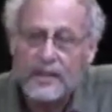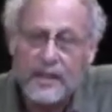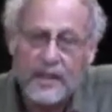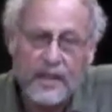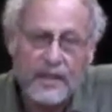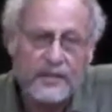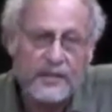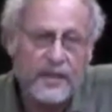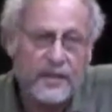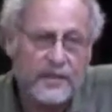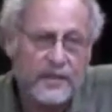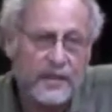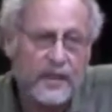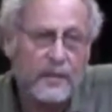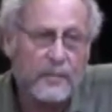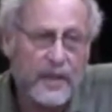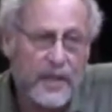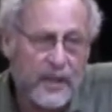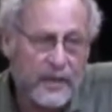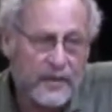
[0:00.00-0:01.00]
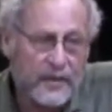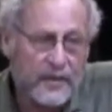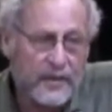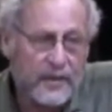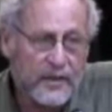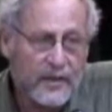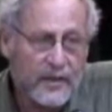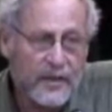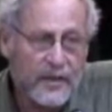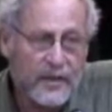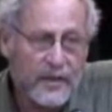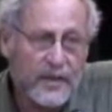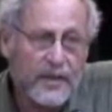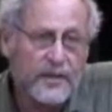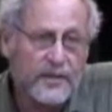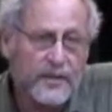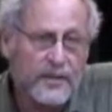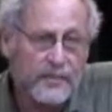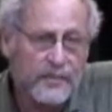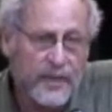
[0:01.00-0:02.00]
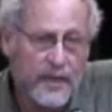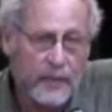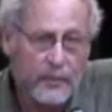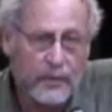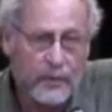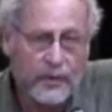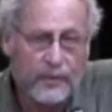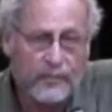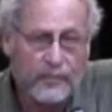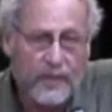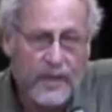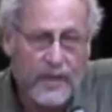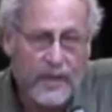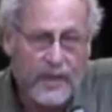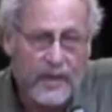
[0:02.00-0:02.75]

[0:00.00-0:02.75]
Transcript: that has just come out uh, in September.